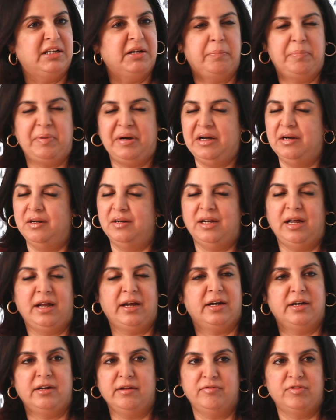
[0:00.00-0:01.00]
the print
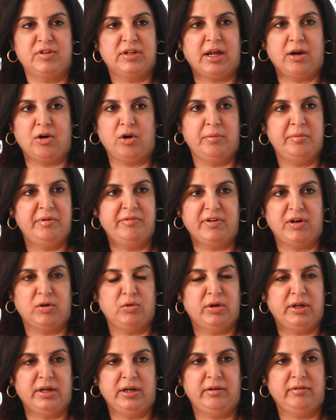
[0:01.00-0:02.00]
negatives cannot be
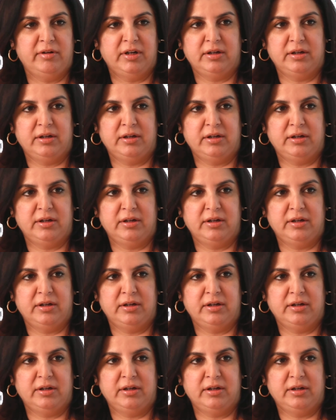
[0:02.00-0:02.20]
found anywhere.